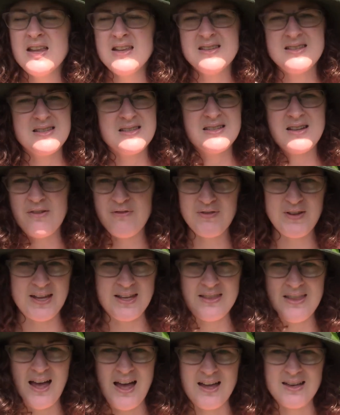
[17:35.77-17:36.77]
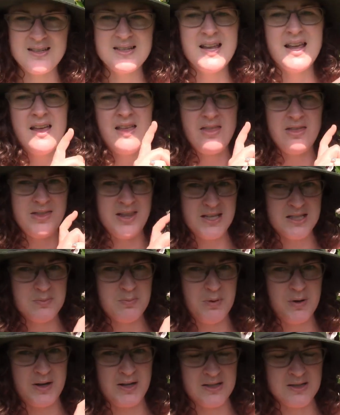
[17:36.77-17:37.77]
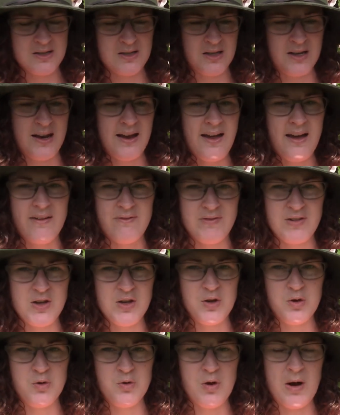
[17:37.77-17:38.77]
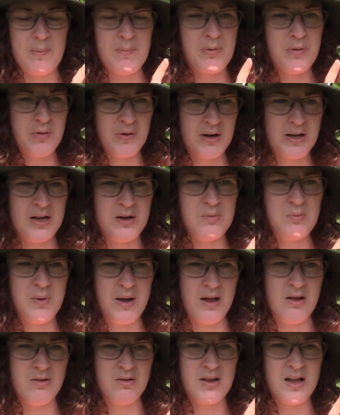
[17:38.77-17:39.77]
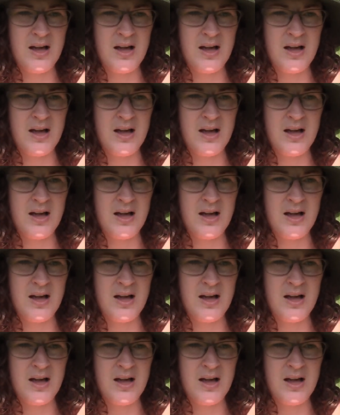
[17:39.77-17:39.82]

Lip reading: stuff like that, this book is going to have you pretty well